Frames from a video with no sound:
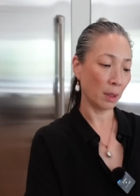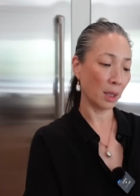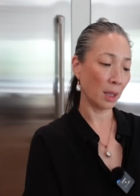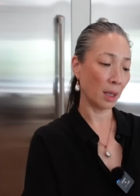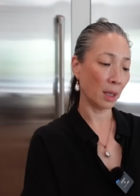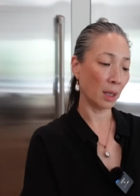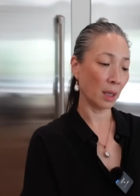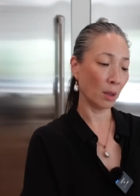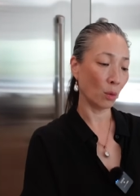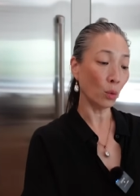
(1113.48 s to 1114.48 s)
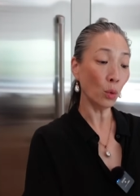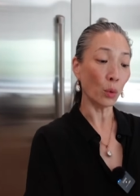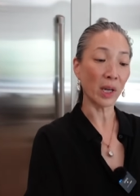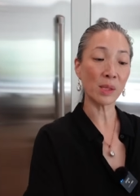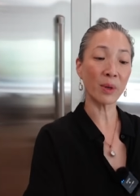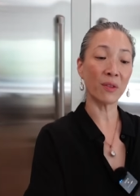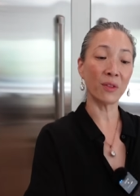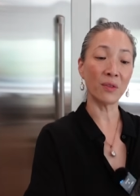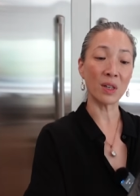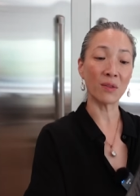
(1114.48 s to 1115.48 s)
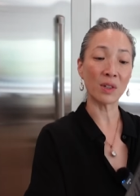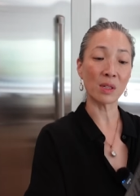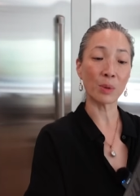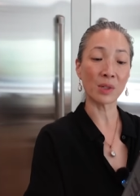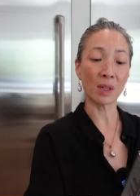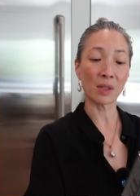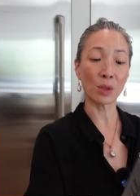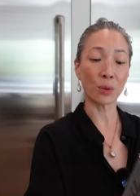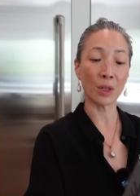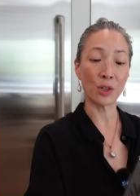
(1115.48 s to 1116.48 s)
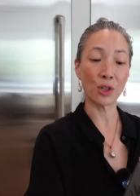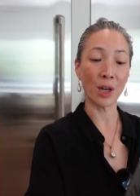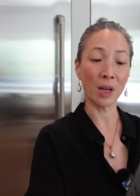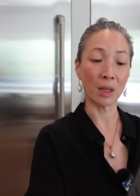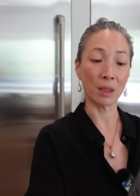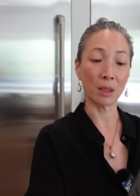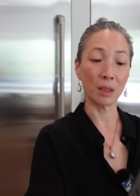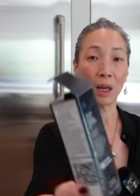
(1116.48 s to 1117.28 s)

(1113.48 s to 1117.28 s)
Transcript: the ooh SPF 50 invisible sunscreen gel.